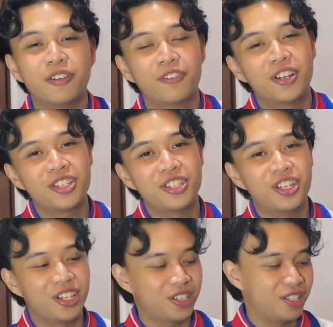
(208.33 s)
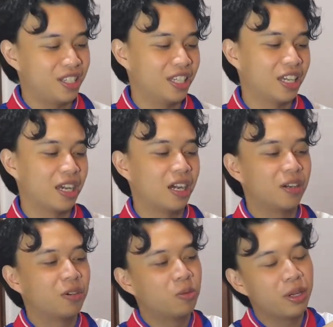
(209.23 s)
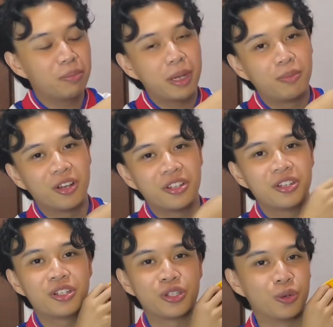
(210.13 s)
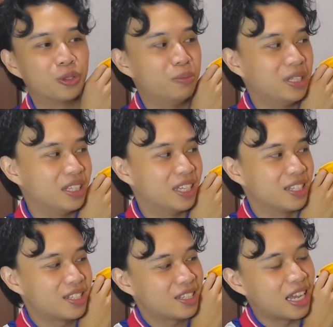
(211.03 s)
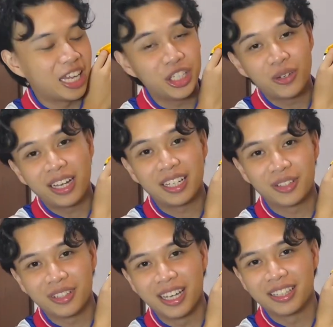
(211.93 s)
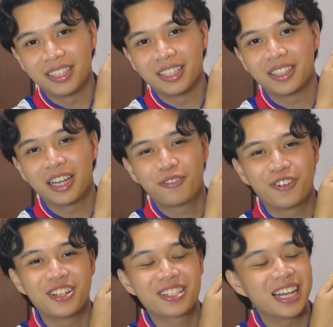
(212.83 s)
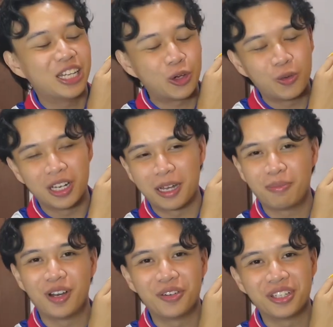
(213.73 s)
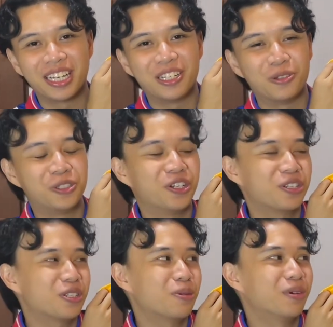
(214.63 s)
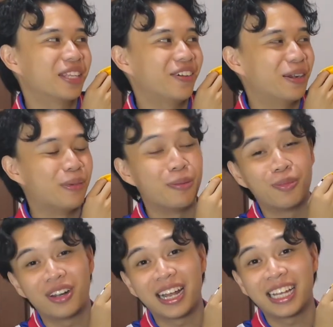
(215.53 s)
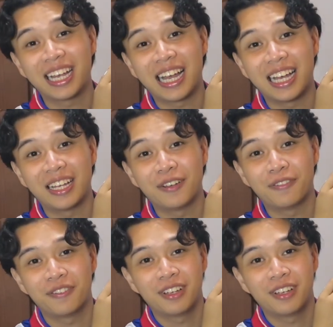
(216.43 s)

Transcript: first jersey. When my brother showed me this, I knew I had to get it. At first, kala ko wala pa akong yellow jersey, but I remember I have